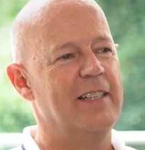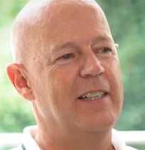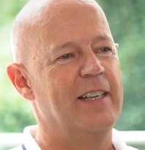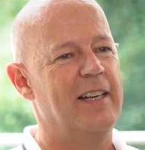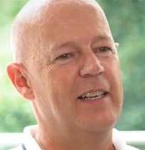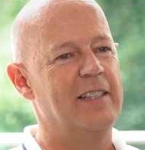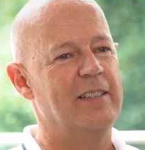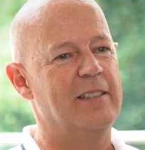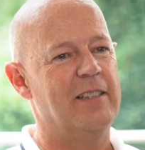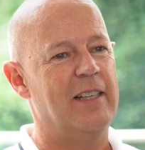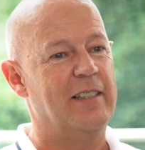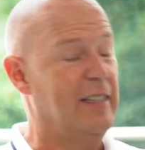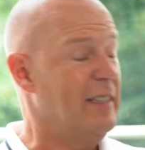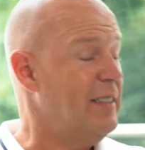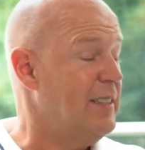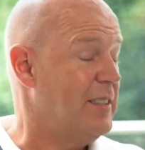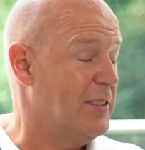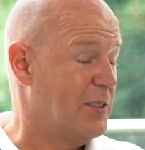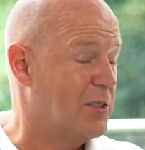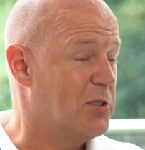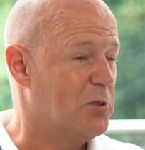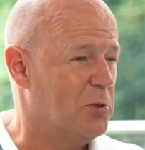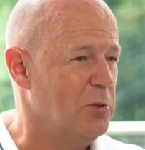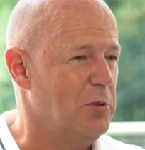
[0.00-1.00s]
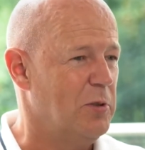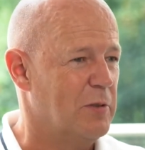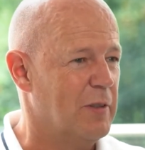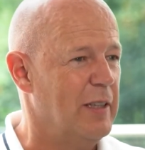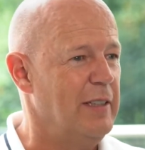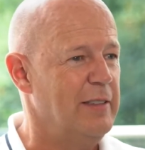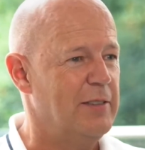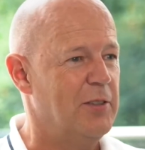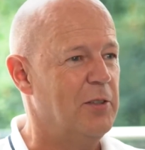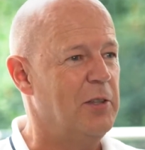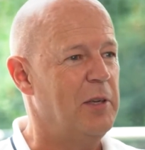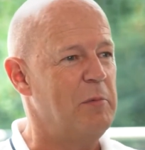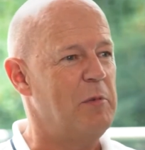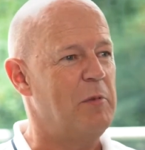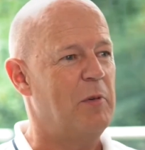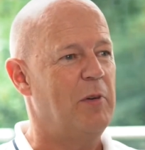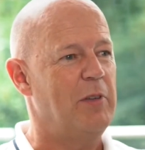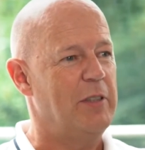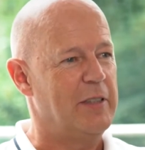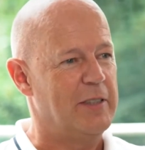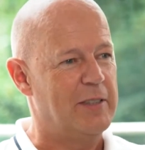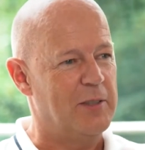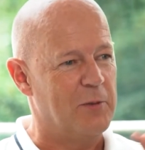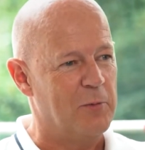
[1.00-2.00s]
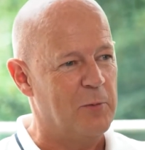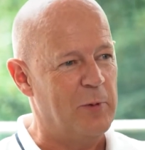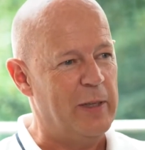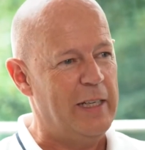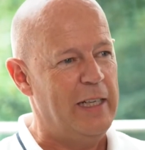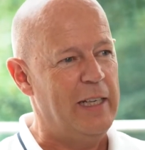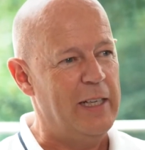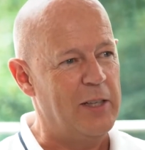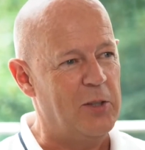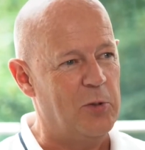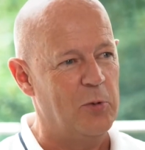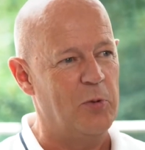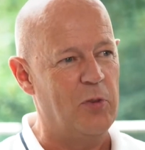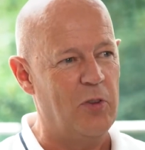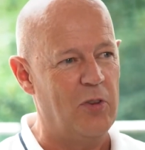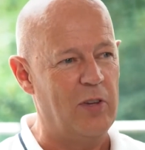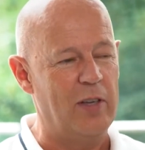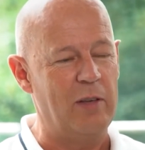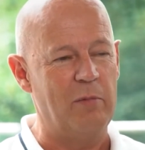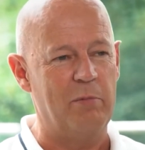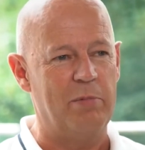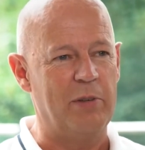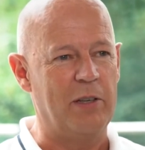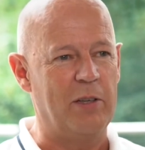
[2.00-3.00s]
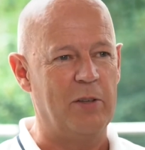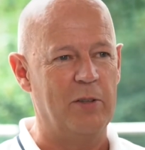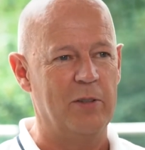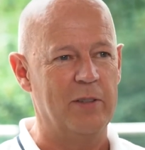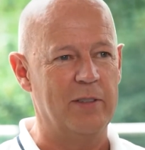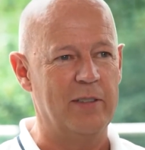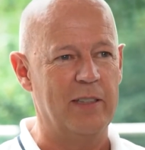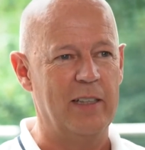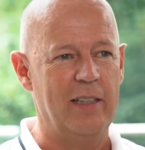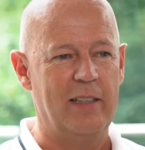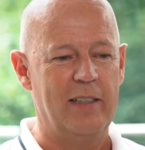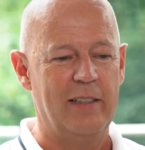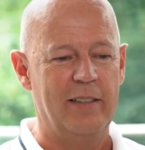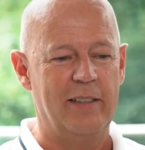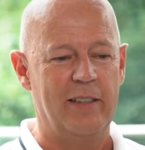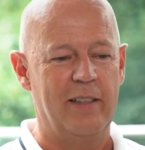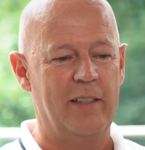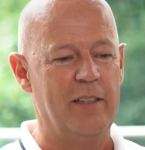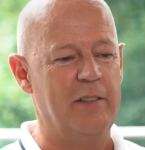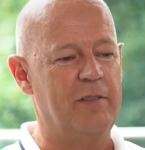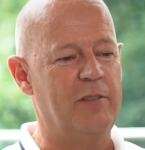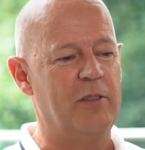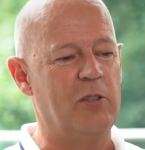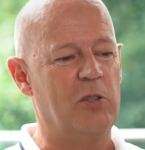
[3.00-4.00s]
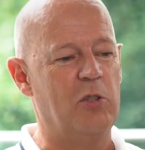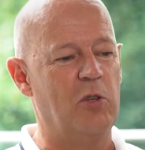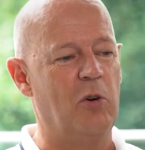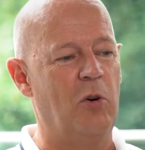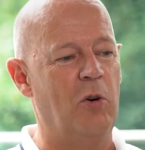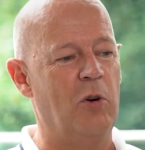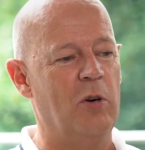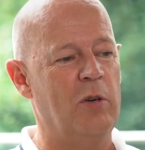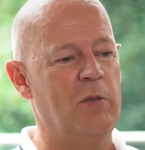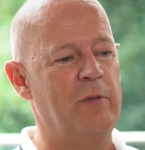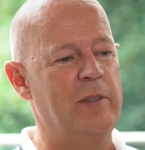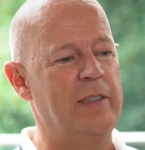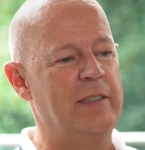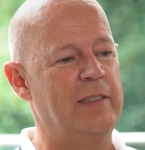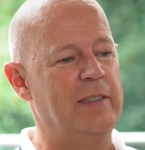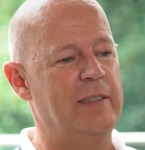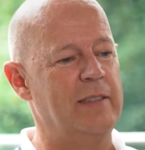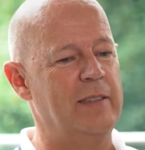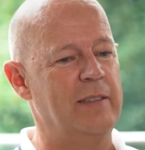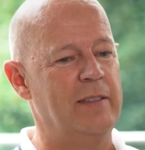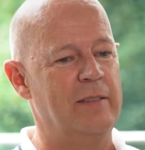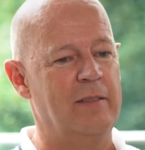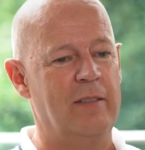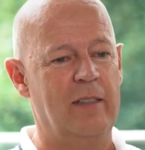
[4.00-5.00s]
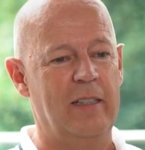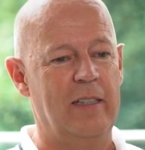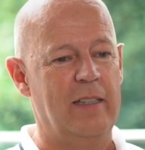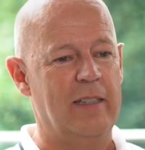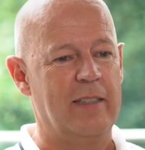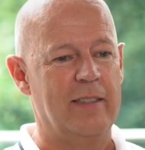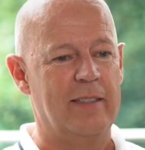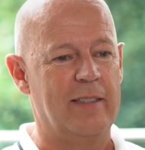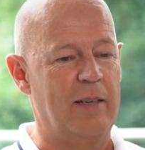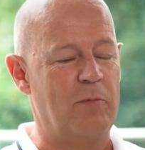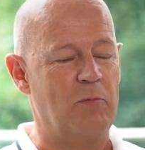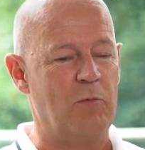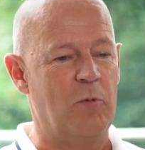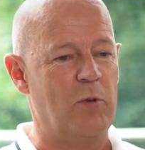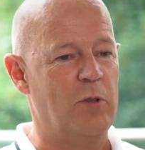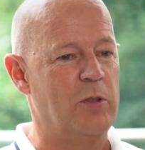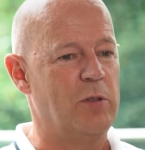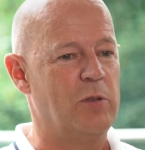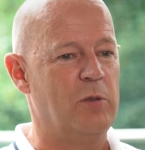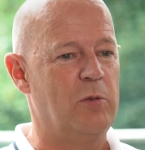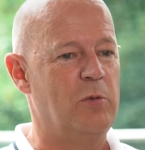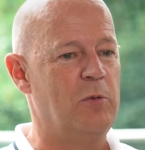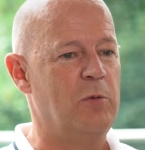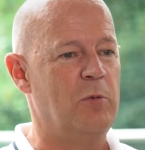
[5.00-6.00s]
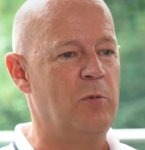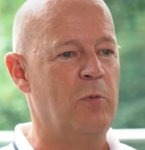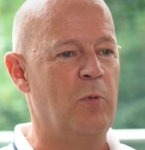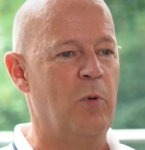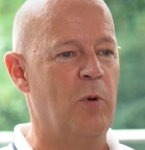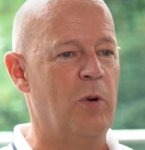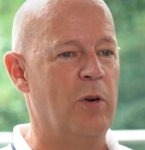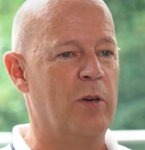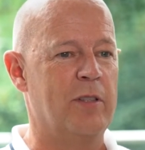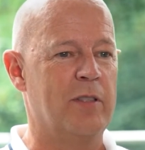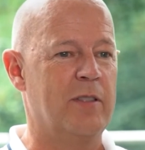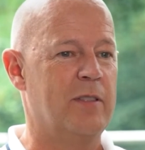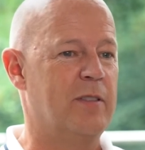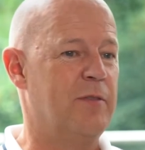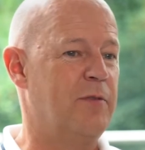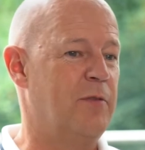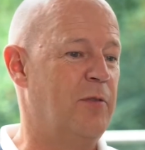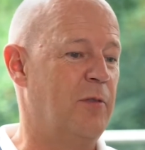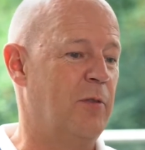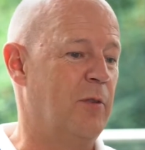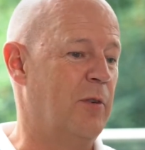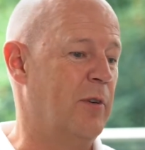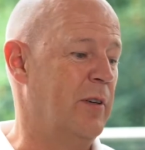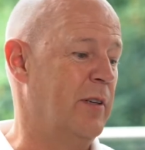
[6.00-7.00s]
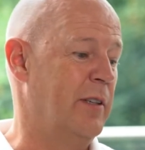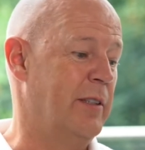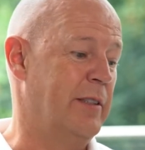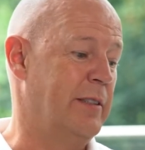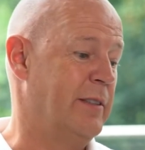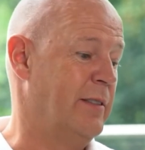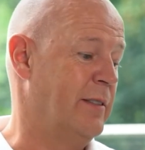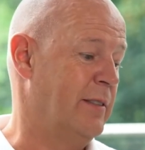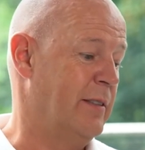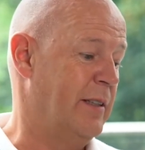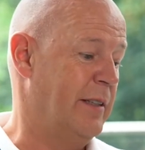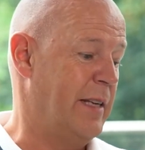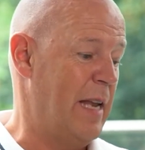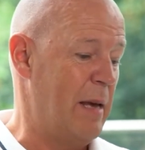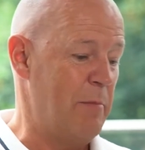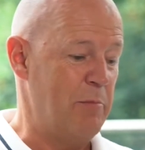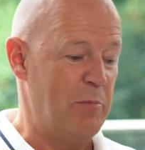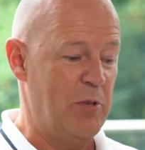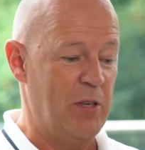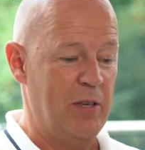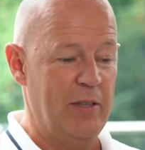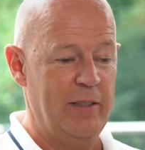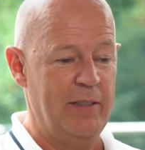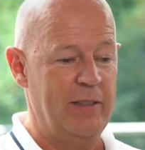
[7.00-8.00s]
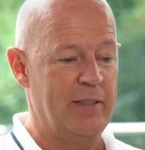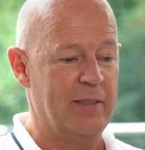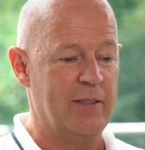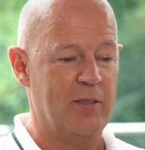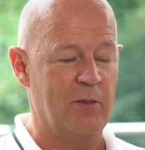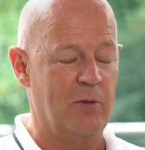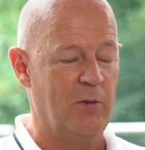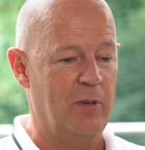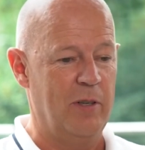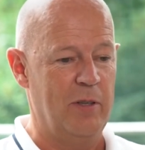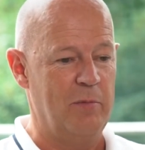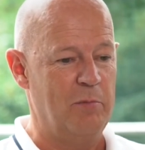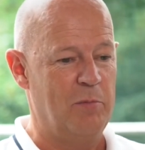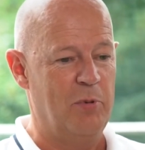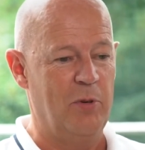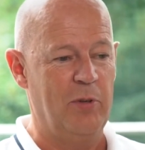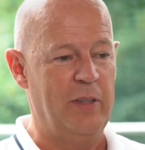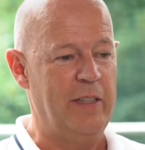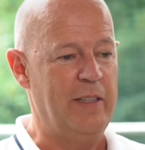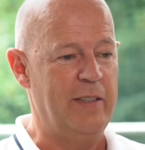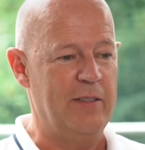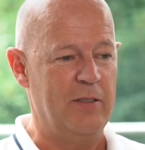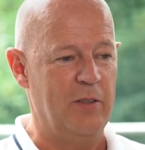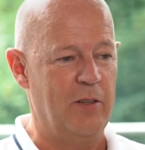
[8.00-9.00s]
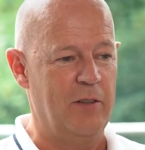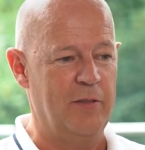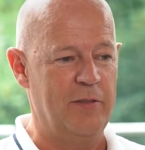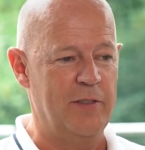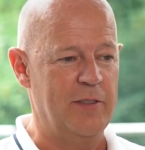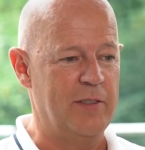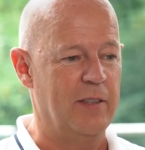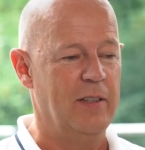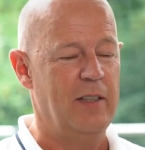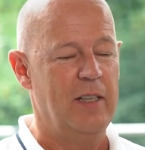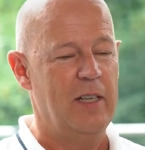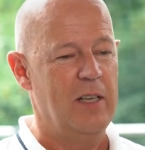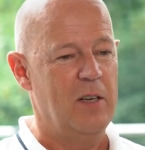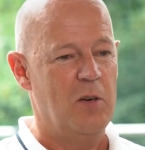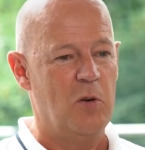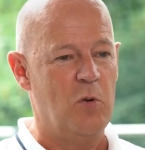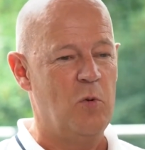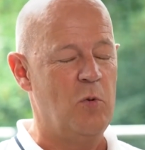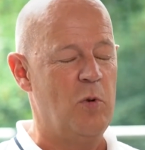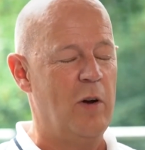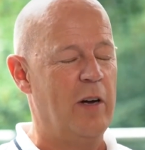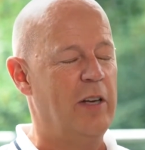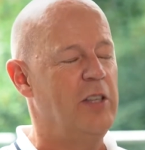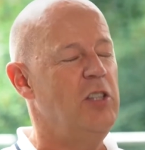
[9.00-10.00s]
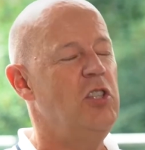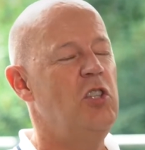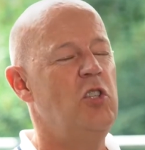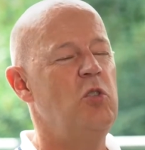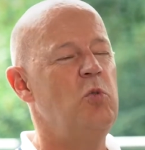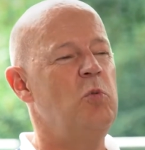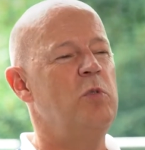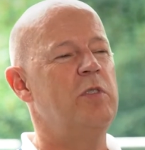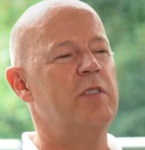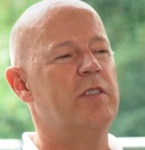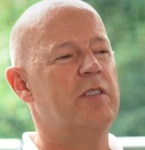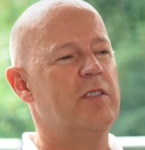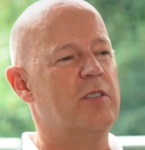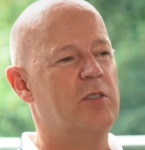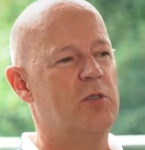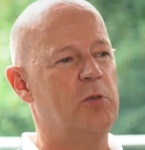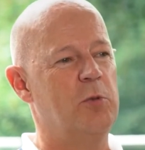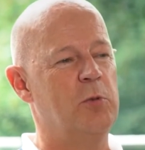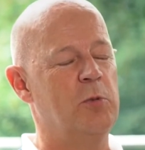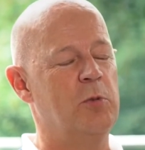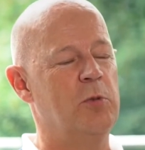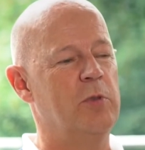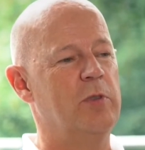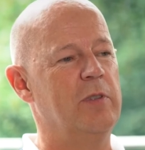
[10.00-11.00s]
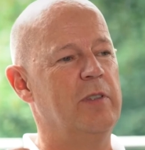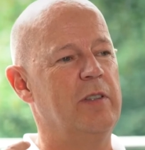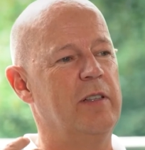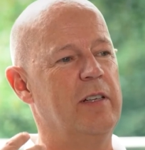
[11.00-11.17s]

And I think this is good, right? Don't get me wrong. It's a really good thing because, if you talk with someone who works for an ambulance or a police officer who are used to